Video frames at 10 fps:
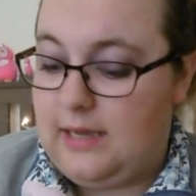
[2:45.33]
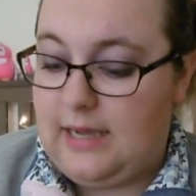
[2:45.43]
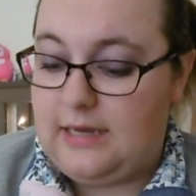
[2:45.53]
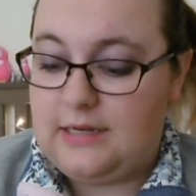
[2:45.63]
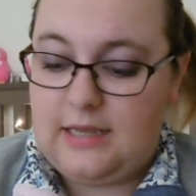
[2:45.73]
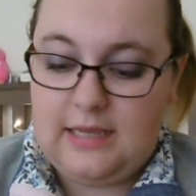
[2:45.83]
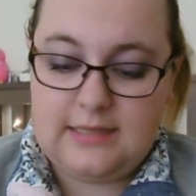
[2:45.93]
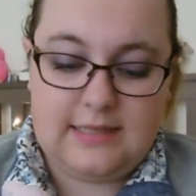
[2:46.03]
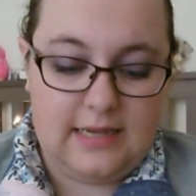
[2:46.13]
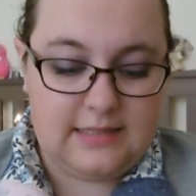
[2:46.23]
And
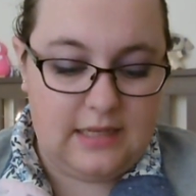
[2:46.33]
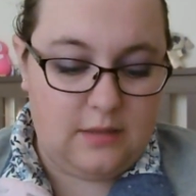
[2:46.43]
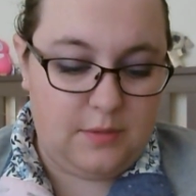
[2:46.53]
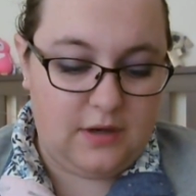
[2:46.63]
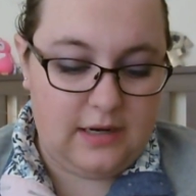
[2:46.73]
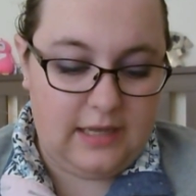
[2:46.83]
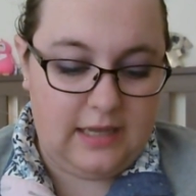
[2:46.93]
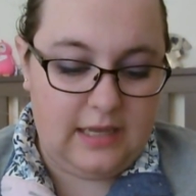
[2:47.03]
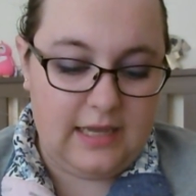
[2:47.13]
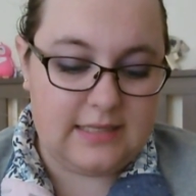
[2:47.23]
it says in the booklet
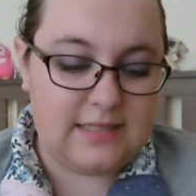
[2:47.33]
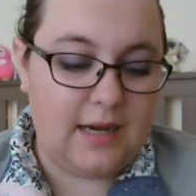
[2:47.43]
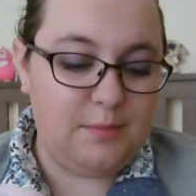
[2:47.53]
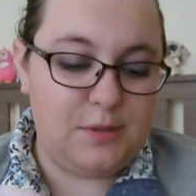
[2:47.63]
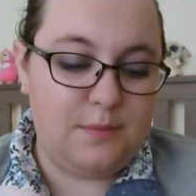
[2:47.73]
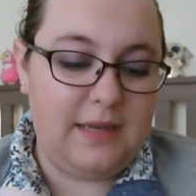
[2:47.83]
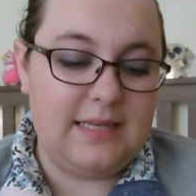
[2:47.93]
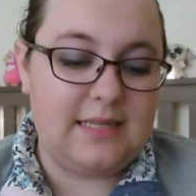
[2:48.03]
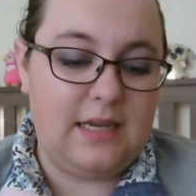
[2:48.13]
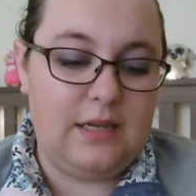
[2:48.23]
here, it's time to
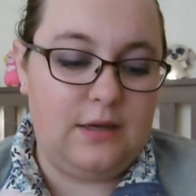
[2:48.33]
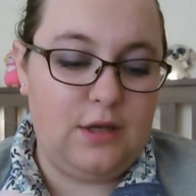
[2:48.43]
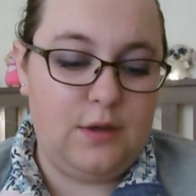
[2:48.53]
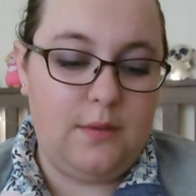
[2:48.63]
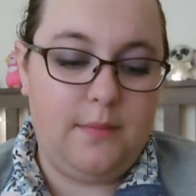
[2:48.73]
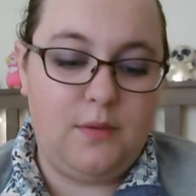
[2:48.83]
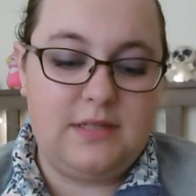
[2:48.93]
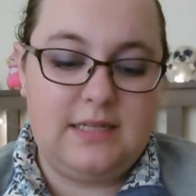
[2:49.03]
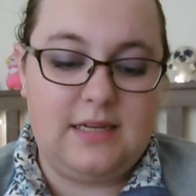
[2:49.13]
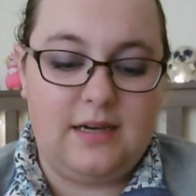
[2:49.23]
meet a new
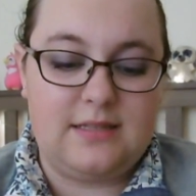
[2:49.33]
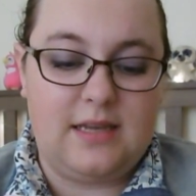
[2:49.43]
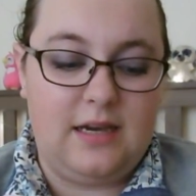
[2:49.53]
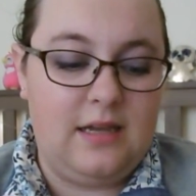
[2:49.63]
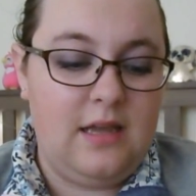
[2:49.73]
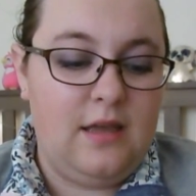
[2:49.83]
multitasker.